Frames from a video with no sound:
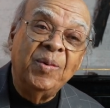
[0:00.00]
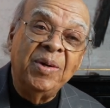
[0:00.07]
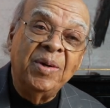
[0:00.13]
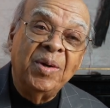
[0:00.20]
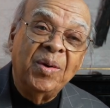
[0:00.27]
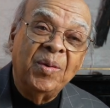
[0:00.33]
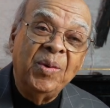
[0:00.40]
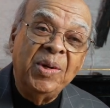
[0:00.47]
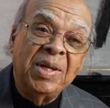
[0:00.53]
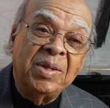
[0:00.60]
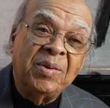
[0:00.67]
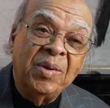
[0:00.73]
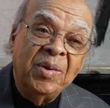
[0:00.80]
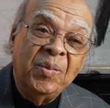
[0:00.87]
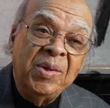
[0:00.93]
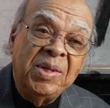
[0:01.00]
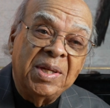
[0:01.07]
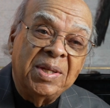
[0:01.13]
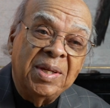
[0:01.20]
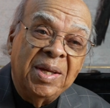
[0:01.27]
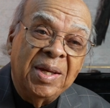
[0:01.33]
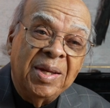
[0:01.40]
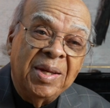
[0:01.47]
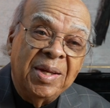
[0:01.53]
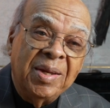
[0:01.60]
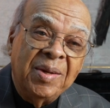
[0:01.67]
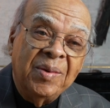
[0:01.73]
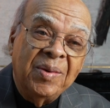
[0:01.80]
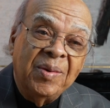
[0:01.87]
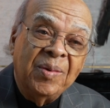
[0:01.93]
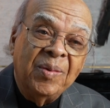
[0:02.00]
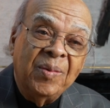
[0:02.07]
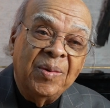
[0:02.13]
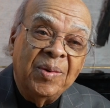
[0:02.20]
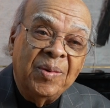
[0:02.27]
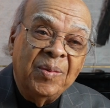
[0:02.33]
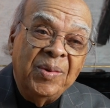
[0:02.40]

we, we just we just we talk about off camera.